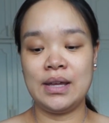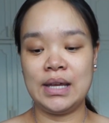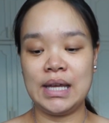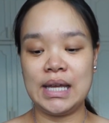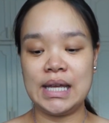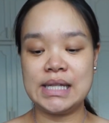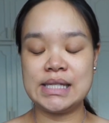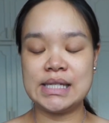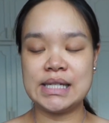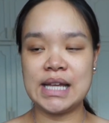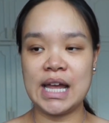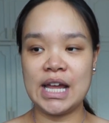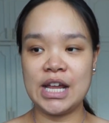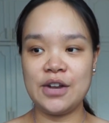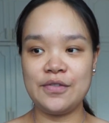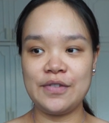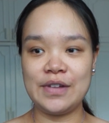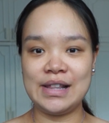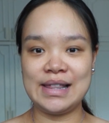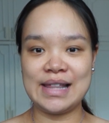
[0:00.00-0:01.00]
It's kind
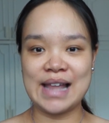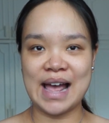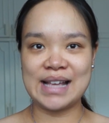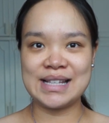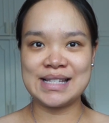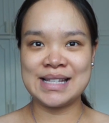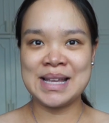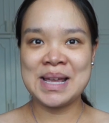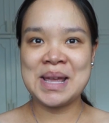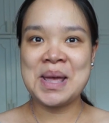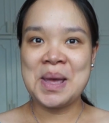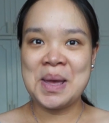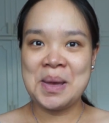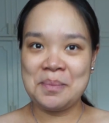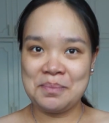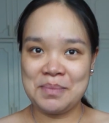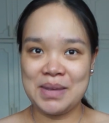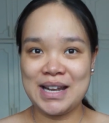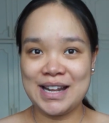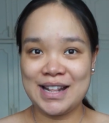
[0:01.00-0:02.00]
of a last
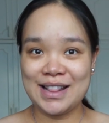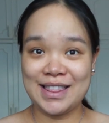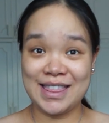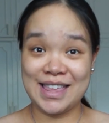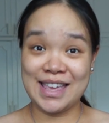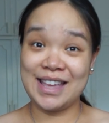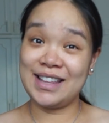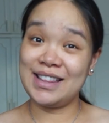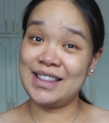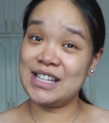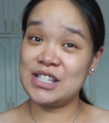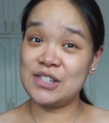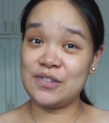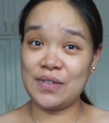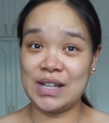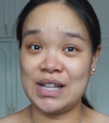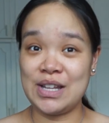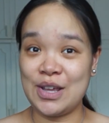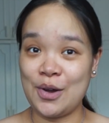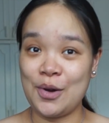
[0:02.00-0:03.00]
minute thing, this
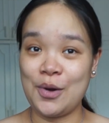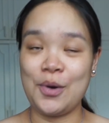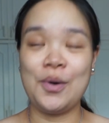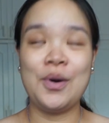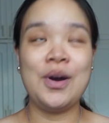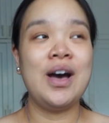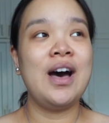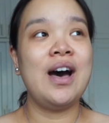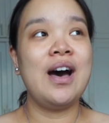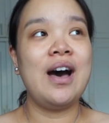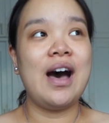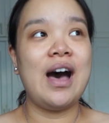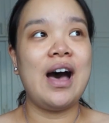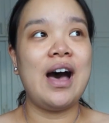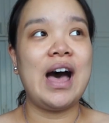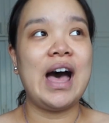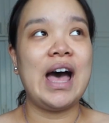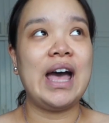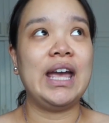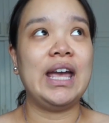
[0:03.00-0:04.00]
video.
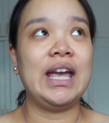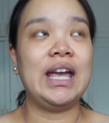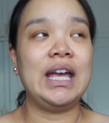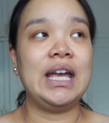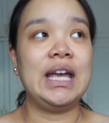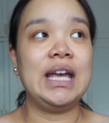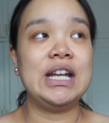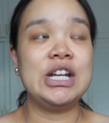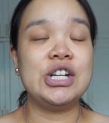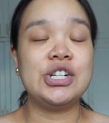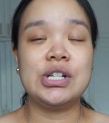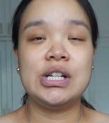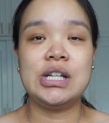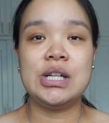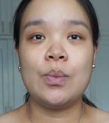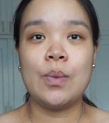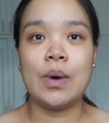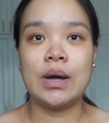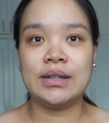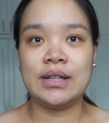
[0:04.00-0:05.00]
I initially
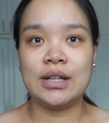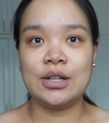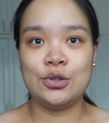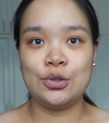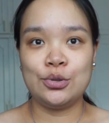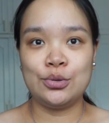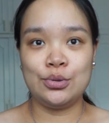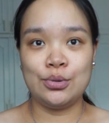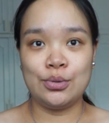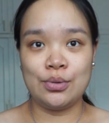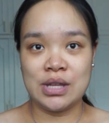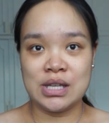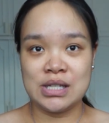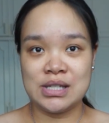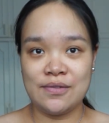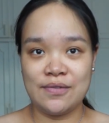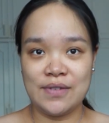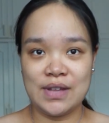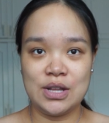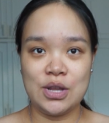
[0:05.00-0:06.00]
wanted to do this
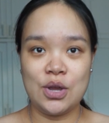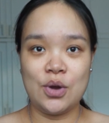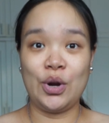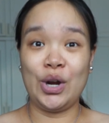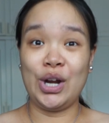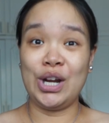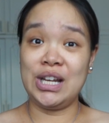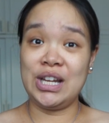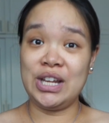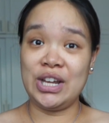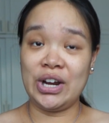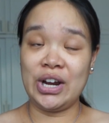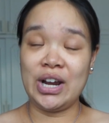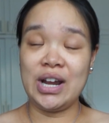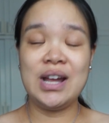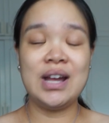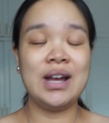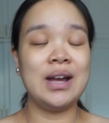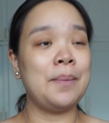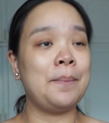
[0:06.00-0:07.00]
video
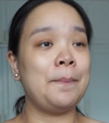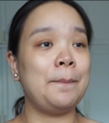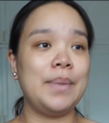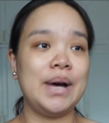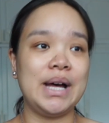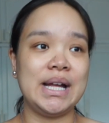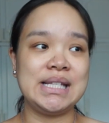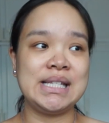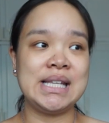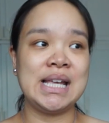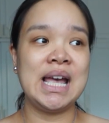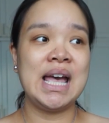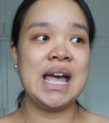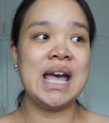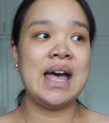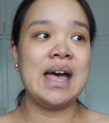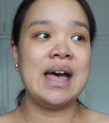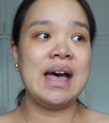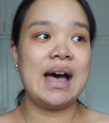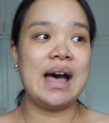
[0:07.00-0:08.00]
earlier, but
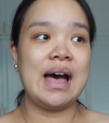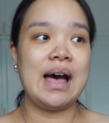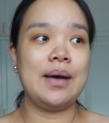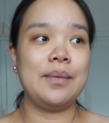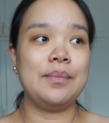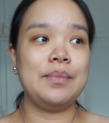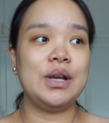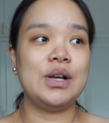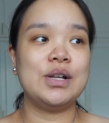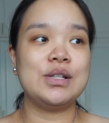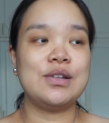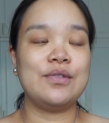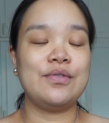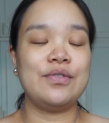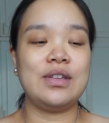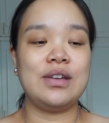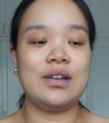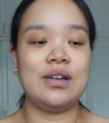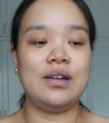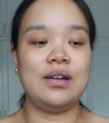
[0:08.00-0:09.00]
because of
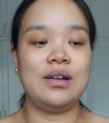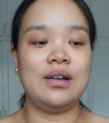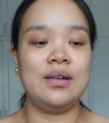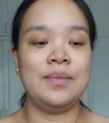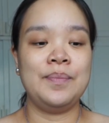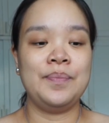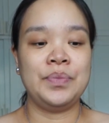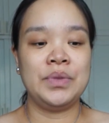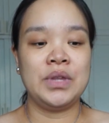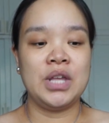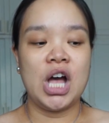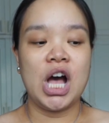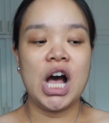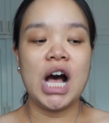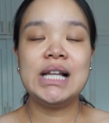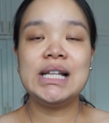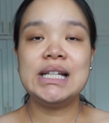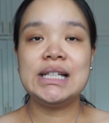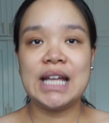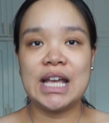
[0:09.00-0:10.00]
the
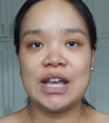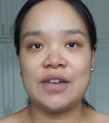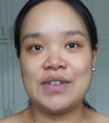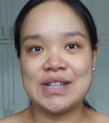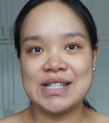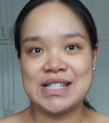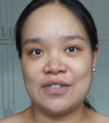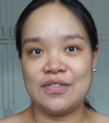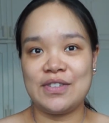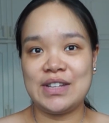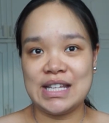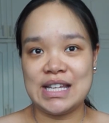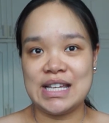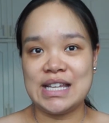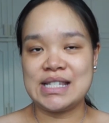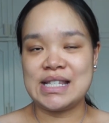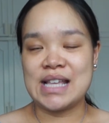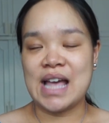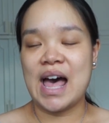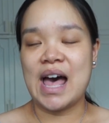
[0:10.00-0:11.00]
holiday
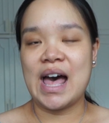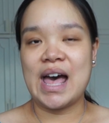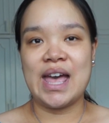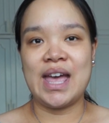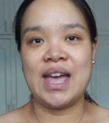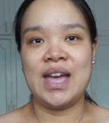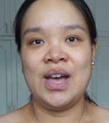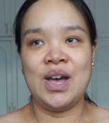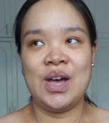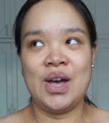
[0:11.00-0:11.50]
festivities, I